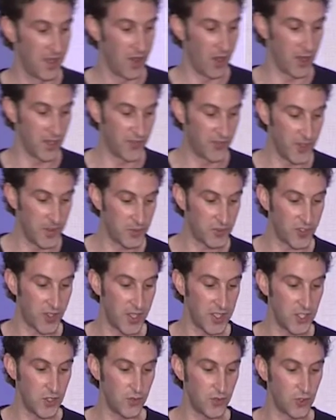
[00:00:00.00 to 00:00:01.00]
On the flip
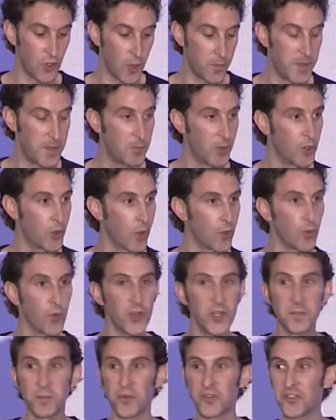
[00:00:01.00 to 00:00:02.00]
side, you know people who are
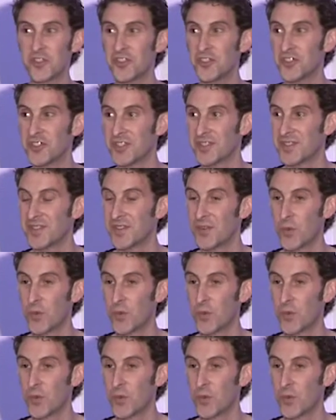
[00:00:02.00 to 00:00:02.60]
really persistent,